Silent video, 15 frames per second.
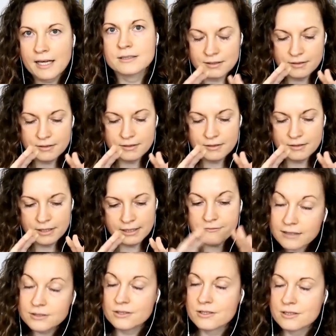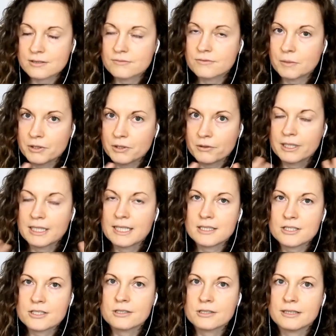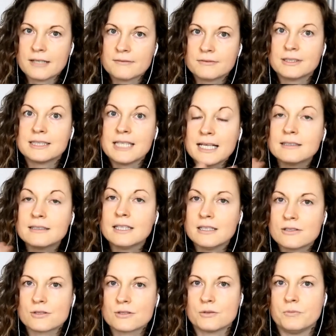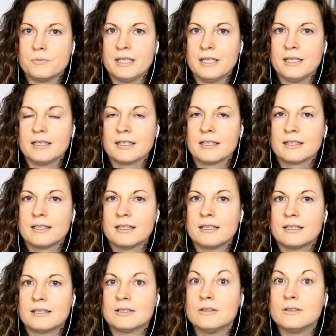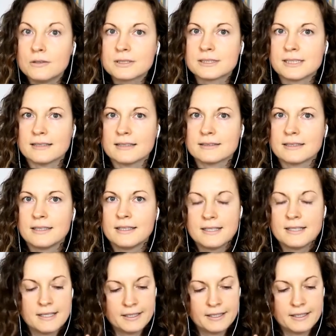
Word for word: in the in the factors from an organizational level that needs to be uh, looked at